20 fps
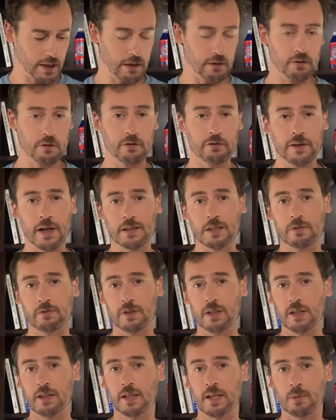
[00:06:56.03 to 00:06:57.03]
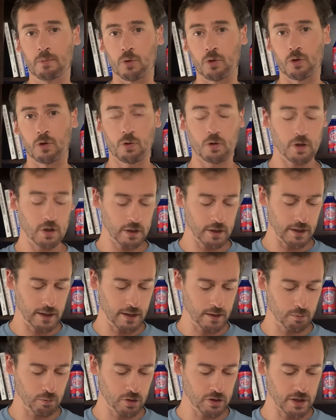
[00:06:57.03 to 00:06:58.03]
Area of Effect if you need to hit more horde,
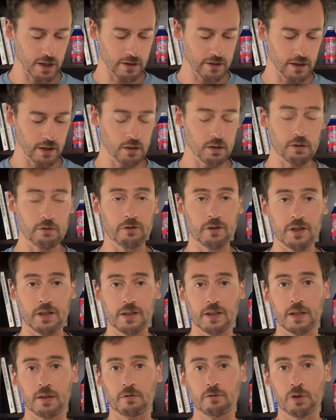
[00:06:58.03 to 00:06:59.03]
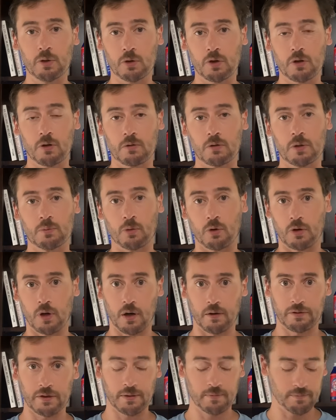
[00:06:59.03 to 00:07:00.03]
and projectile if you need to hit fewer horde more
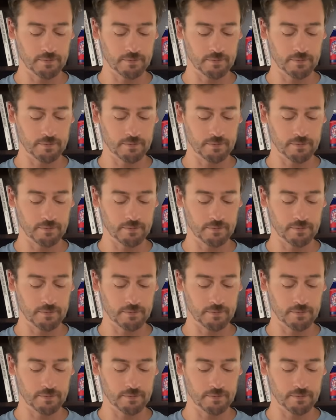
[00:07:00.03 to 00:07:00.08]
often.